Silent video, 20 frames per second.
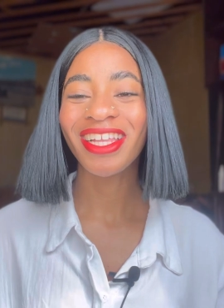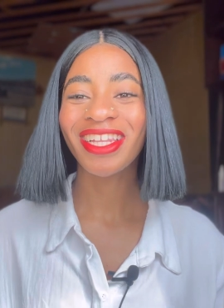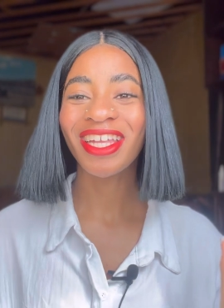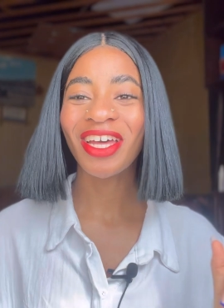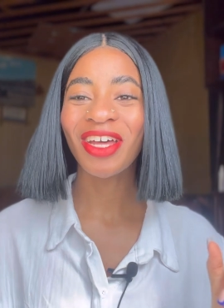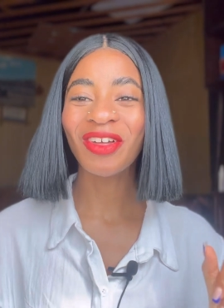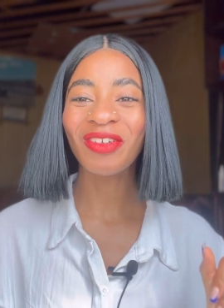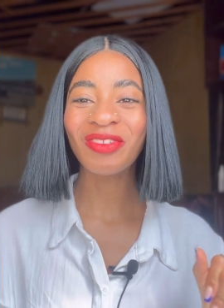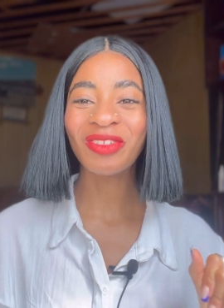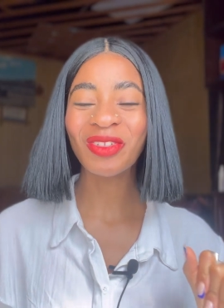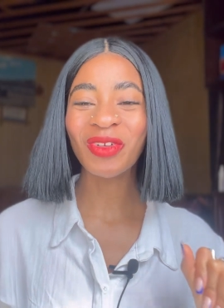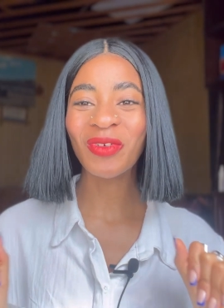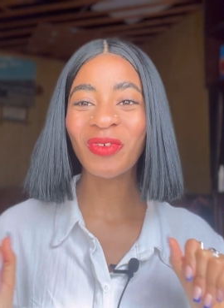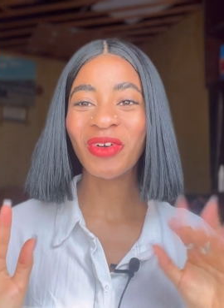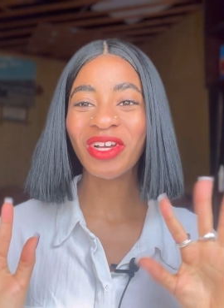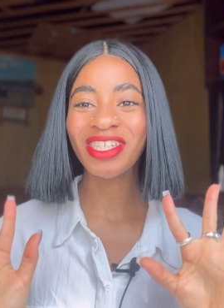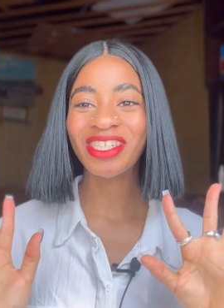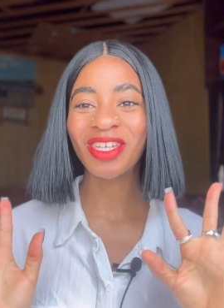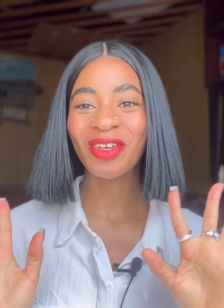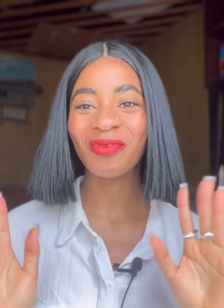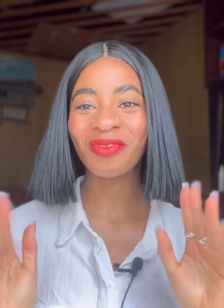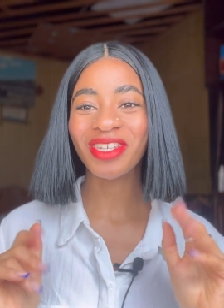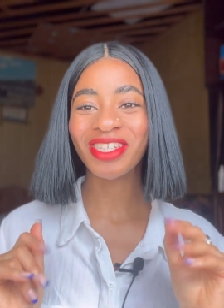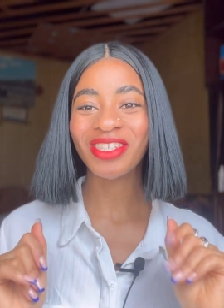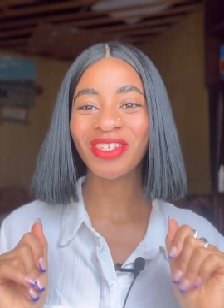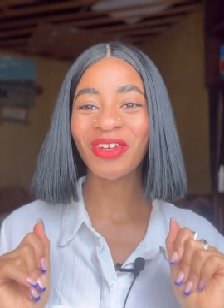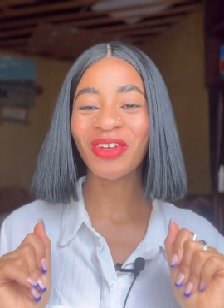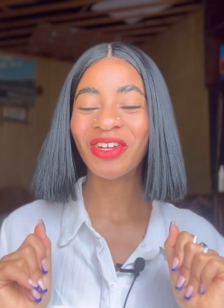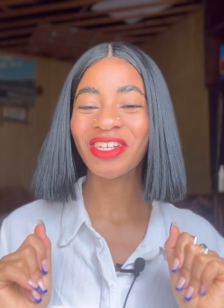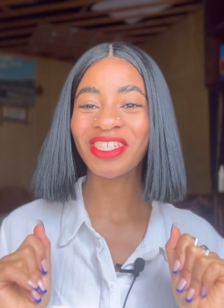loves what's up it's
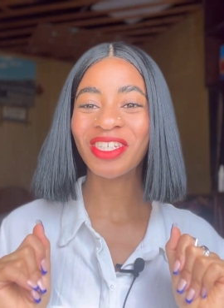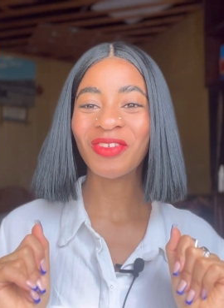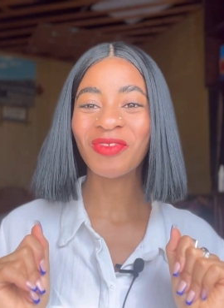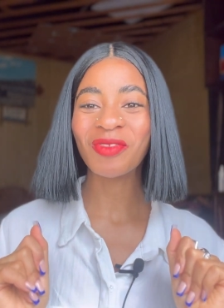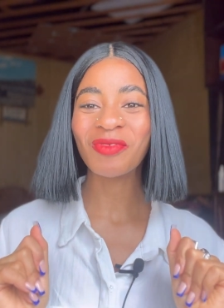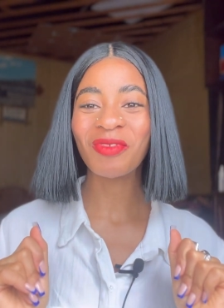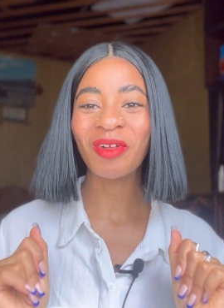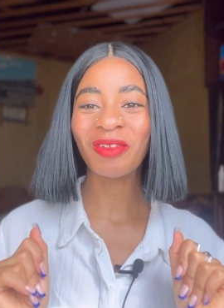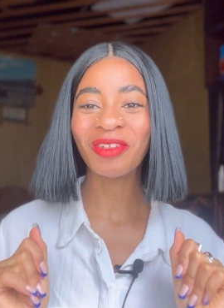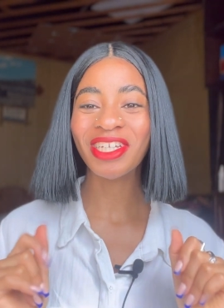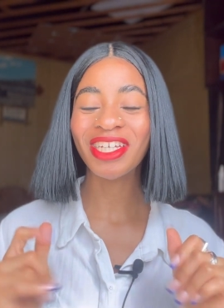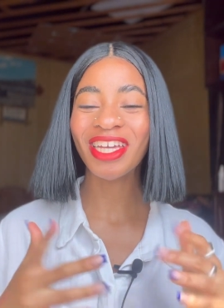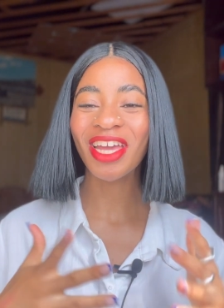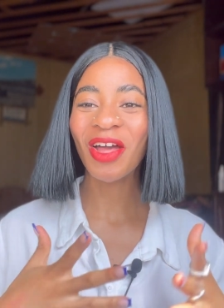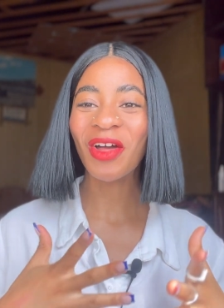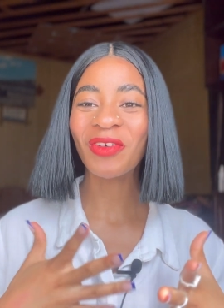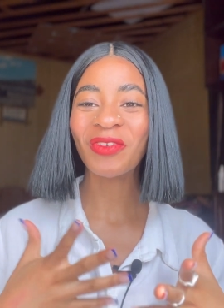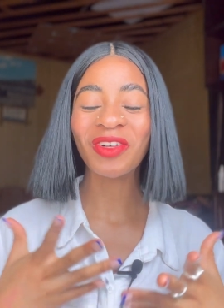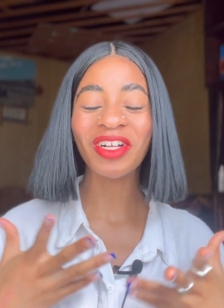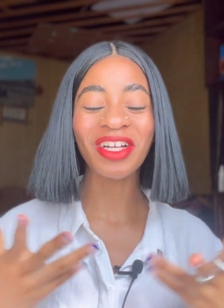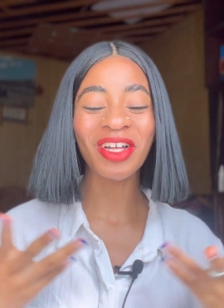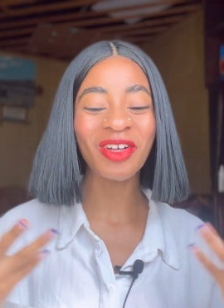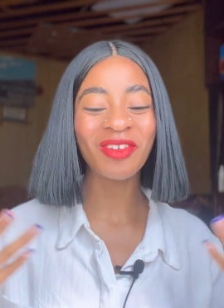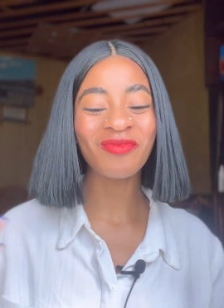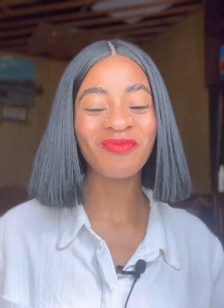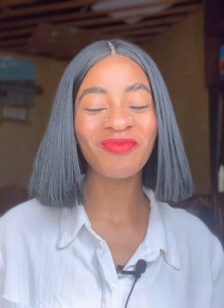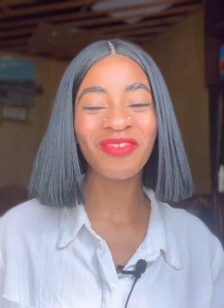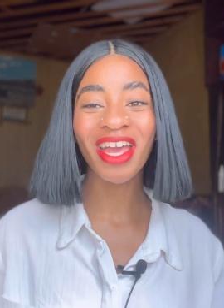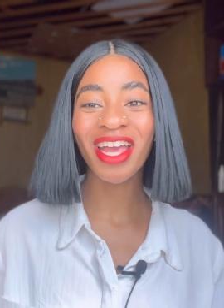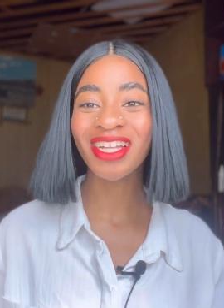your girl Saint Republic and
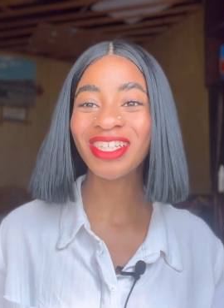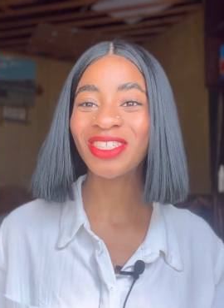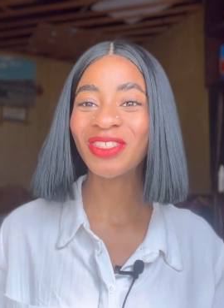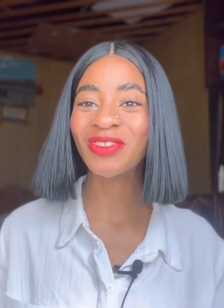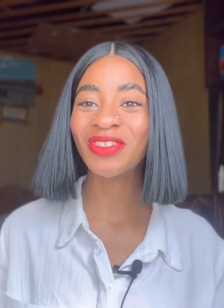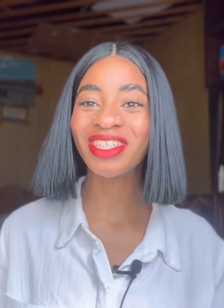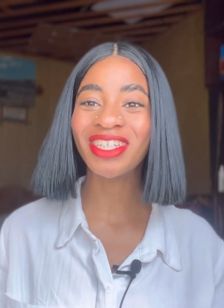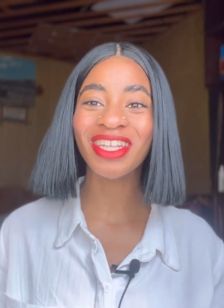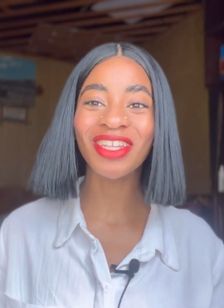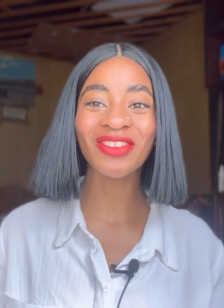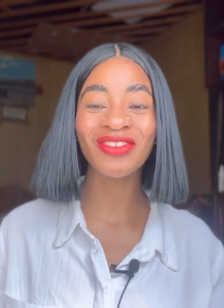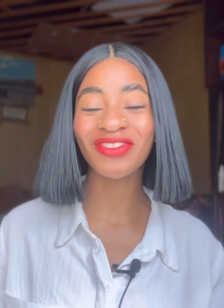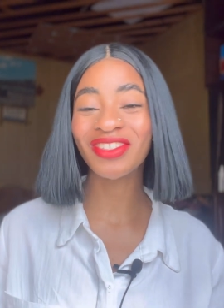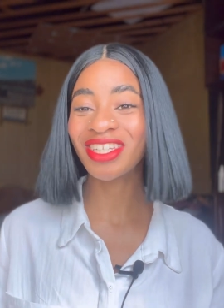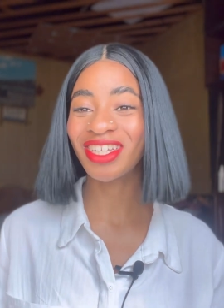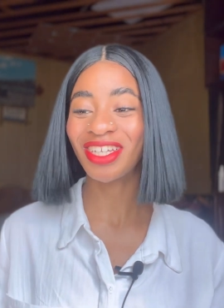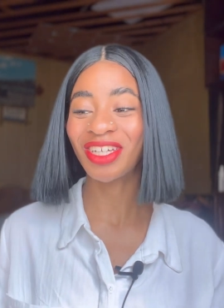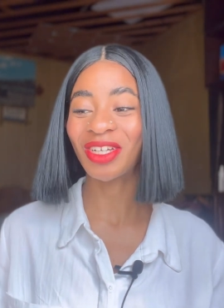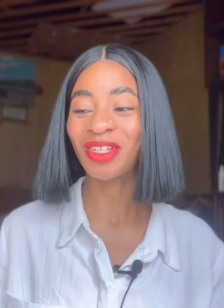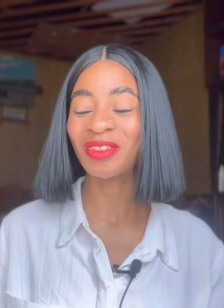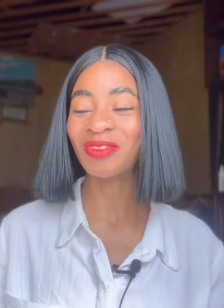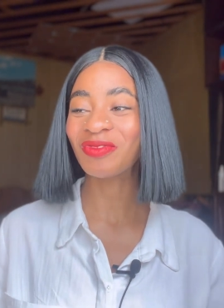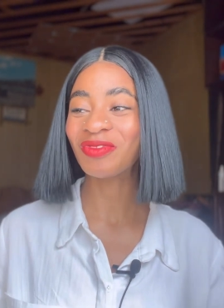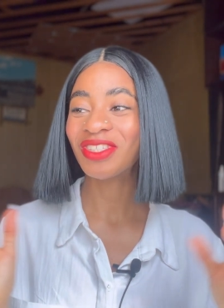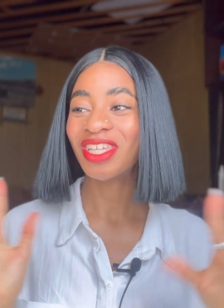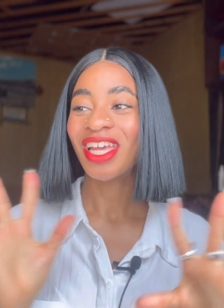welcome back to another video